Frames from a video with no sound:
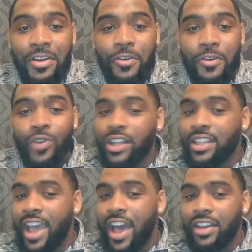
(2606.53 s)

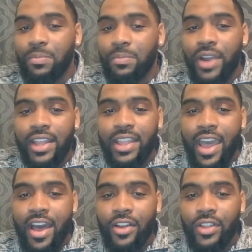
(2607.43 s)
rundown and
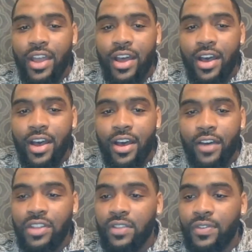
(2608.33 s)
breakdown of
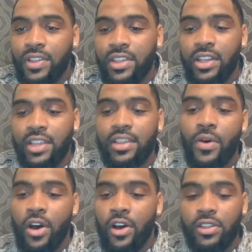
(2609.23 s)
those facilities. I will
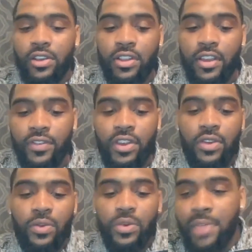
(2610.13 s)
also leave you
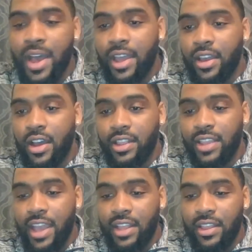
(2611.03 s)
with my
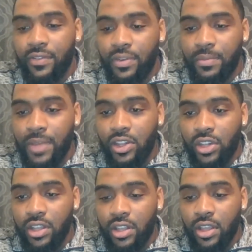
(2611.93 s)
contact
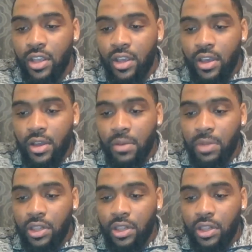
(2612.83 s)
information
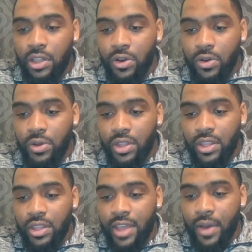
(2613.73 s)
below.
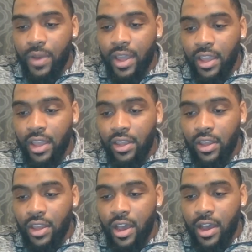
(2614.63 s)
That way
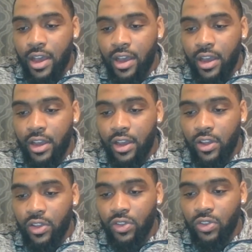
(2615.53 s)

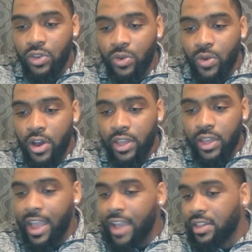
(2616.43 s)
you all can
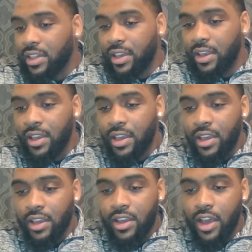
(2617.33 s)
actually
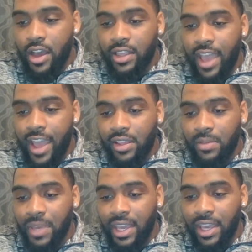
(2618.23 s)
contact
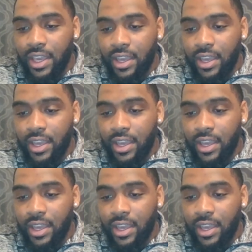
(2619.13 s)
me.